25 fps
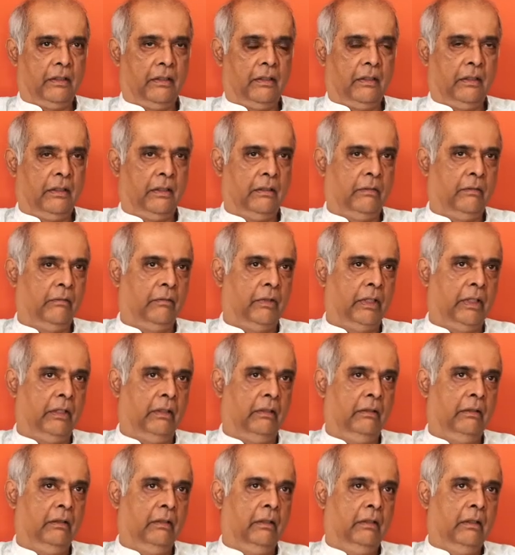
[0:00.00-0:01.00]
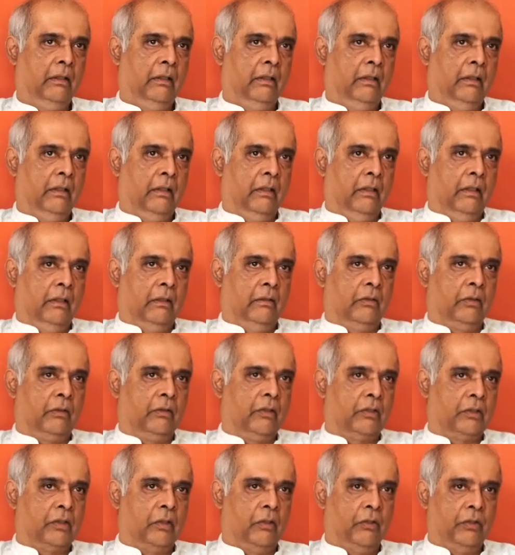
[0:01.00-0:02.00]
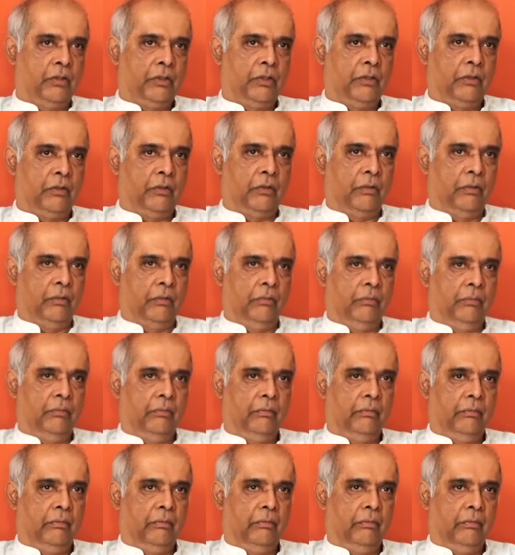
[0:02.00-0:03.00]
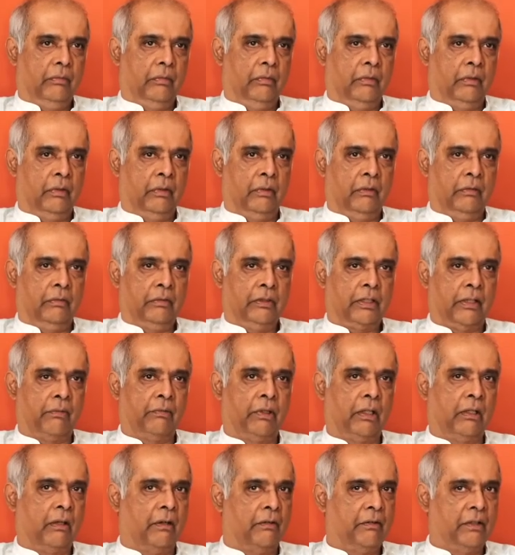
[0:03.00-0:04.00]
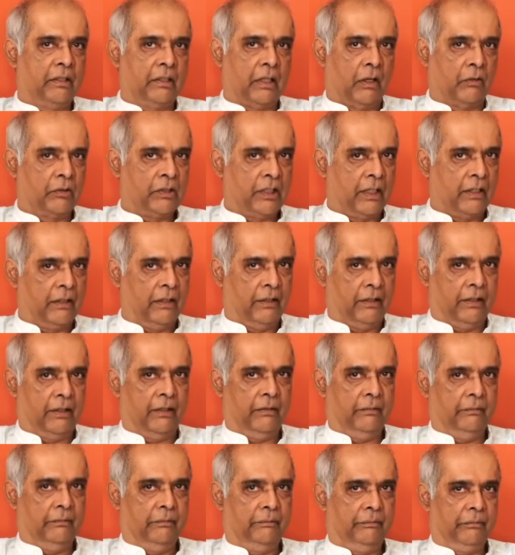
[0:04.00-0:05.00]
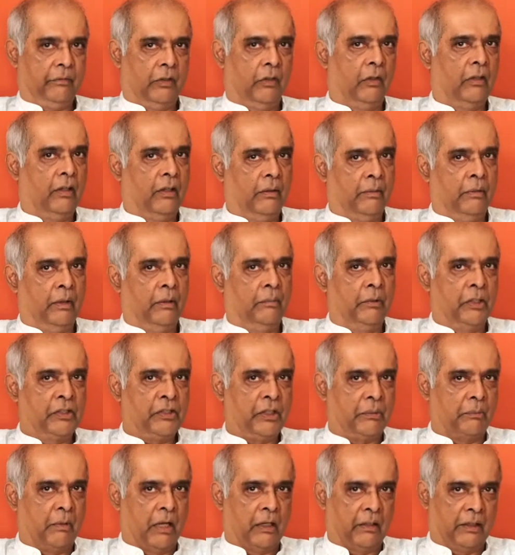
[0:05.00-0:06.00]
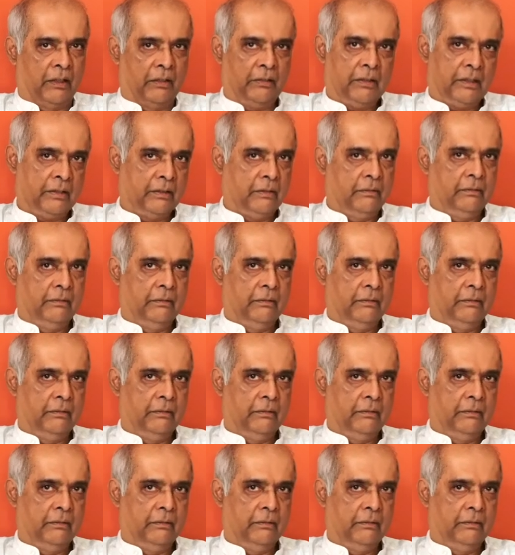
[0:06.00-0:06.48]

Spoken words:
and we took the solution to several countries outside India, all emerging markets.